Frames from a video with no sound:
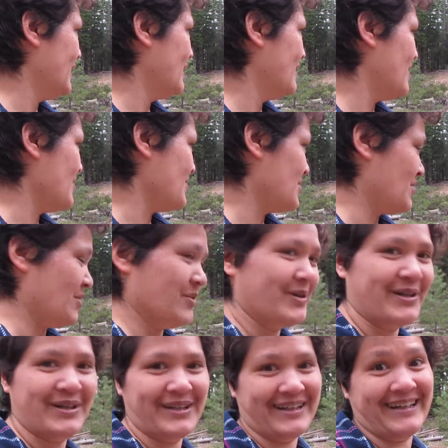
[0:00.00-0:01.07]
Also,
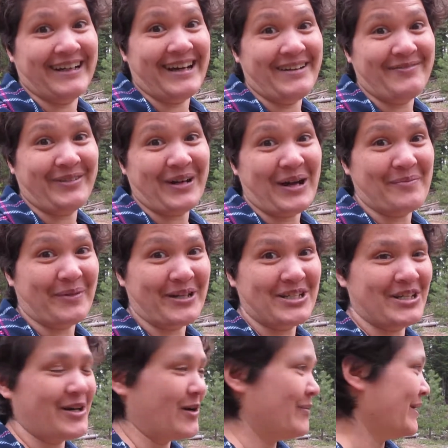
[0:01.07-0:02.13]
I forgot my
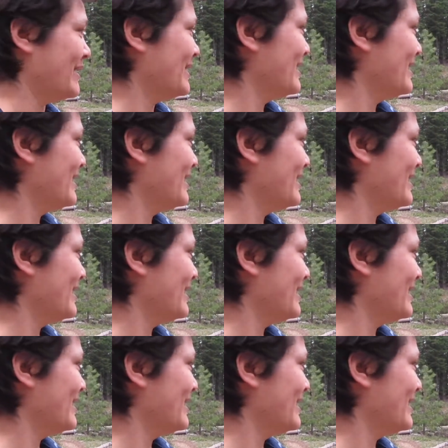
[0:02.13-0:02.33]
chair, but